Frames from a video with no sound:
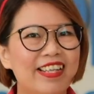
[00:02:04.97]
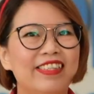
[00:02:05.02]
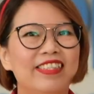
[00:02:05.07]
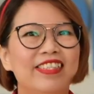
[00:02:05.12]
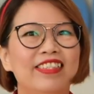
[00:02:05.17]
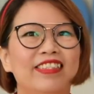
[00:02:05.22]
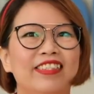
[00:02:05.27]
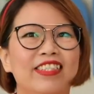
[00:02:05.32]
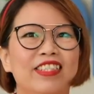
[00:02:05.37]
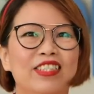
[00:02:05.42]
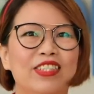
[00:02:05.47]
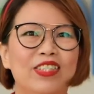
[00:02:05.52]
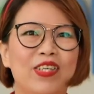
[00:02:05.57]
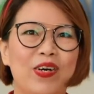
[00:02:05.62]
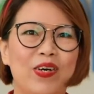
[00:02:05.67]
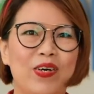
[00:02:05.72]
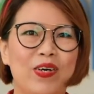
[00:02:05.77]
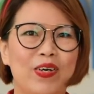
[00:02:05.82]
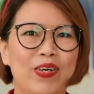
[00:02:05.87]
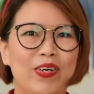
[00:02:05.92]
This is
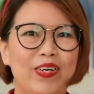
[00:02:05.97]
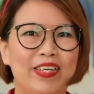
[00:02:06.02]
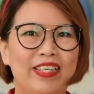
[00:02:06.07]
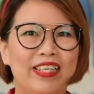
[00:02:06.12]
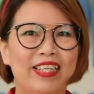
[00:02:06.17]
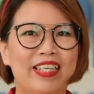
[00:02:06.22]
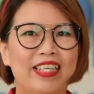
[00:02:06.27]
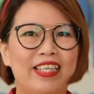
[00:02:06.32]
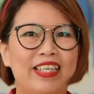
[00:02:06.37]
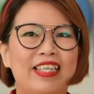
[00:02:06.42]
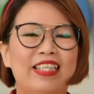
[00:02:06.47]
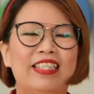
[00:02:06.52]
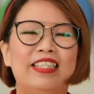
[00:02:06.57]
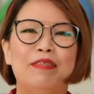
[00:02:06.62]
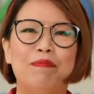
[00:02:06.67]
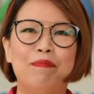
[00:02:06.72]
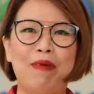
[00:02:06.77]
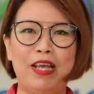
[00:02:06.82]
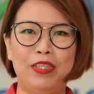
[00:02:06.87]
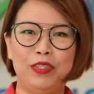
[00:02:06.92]
called
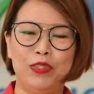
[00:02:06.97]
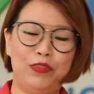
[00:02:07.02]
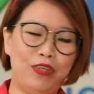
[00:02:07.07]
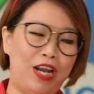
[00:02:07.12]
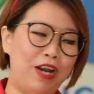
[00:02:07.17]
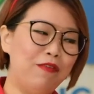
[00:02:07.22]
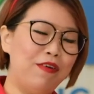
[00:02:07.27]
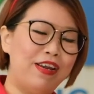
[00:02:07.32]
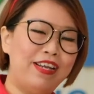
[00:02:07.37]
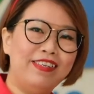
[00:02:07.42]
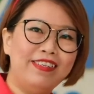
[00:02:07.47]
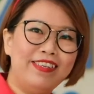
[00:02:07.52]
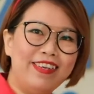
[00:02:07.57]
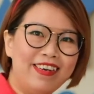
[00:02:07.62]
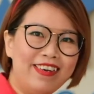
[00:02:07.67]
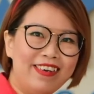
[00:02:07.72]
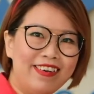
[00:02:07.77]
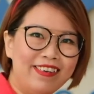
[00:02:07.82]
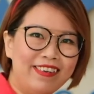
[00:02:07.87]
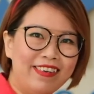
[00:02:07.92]
the pet to dry
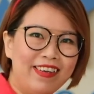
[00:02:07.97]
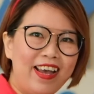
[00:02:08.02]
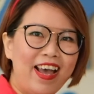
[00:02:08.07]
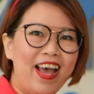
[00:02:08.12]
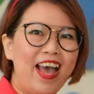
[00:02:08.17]
reindeer,